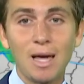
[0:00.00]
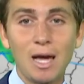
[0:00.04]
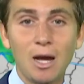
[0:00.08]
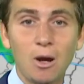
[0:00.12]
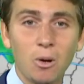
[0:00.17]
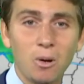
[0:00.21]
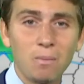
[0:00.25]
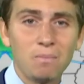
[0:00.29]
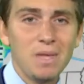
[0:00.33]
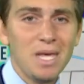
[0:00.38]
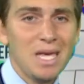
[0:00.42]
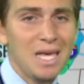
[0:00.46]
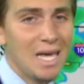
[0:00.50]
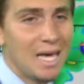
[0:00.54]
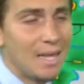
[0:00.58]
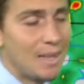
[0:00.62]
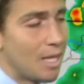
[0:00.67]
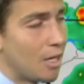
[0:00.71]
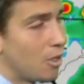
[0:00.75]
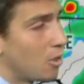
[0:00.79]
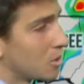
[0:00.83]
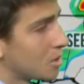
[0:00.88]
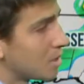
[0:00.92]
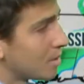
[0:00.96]
hour, and
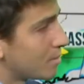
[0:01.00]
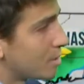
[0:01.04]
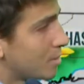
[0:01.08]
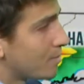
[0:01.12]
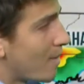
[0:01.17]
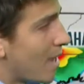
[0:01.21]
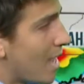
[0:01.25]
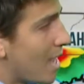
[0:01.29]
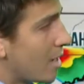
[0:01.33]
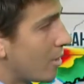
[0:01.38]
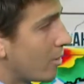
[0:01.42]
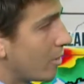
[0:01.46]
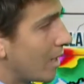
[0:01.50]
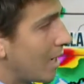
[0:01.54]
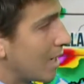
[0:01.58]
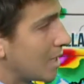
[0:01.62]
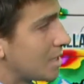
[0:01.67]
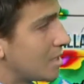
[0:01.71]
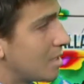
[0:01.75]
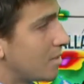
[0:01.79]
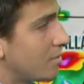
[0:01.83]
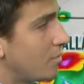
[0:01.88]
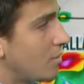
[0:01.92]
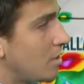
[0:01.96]
then notice of spattering
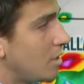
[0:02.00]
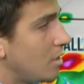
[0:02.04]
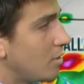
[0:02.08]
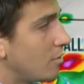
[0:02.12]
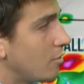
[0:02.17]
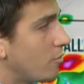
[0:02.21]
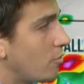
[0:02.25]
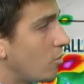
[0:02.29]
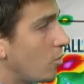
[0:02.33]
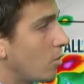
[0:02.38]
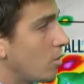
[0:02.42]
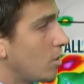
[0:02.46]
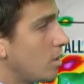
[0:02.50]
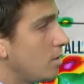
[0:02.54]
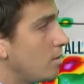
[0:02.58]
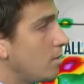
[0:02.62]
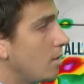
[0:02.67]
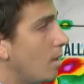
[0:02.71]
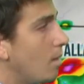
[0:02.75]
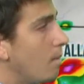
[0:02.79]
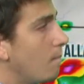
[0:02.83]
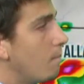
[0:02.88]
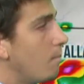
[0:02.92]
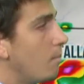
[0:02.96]
activity for
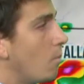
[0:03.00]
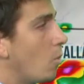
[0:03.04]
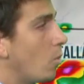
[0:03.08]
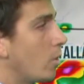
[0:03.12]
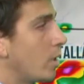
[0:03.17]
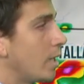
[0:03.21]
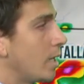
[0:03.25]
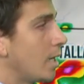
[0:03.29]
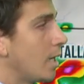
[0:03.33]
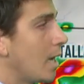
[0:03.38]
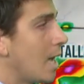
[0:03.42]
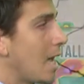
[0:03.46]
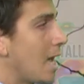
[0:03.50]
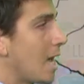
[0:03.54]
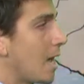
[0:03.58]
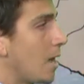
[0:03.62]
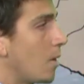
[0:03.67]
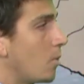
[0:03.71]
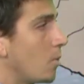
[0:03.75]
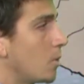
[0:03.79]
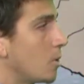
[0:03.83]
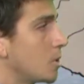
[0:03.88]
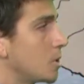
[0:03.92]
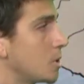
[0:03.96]
the morning
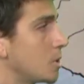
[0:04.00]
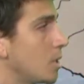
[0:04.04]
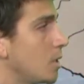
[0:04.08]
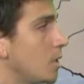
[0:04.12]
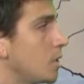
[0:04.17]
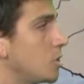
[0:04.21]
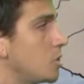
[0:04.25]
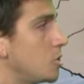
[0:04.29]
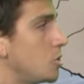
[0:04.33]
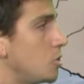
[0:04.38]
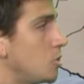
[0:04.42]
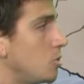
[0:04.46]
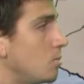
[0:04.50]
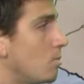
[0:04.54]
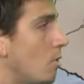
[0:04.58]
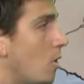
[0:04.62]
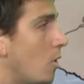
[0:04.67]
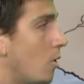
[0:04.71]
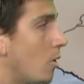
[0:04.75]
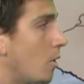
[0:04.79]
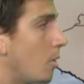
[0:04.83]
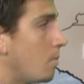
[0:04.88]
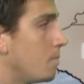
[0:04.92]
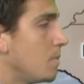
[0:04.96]
hours
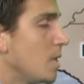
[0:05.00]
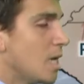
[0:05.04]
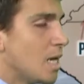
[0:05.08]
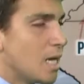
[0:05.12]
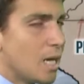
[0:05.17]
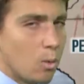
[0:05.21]
tomorrow.